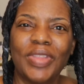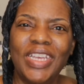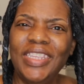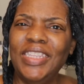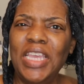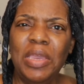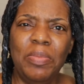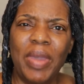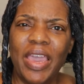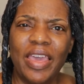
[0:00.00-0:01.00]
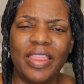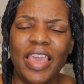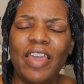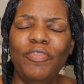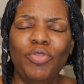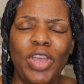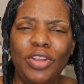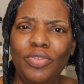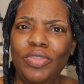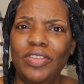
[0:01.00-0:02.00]
steam bath, after
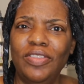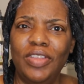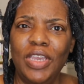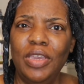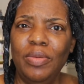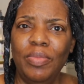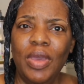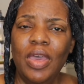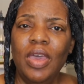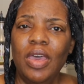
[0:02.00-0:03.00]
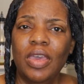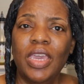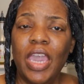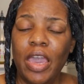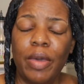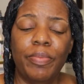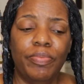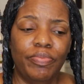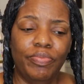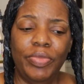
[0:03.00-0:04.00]
I do the steam cap
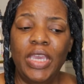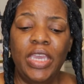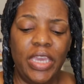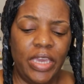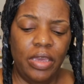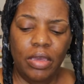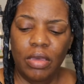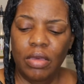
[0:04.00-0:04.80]
thingy.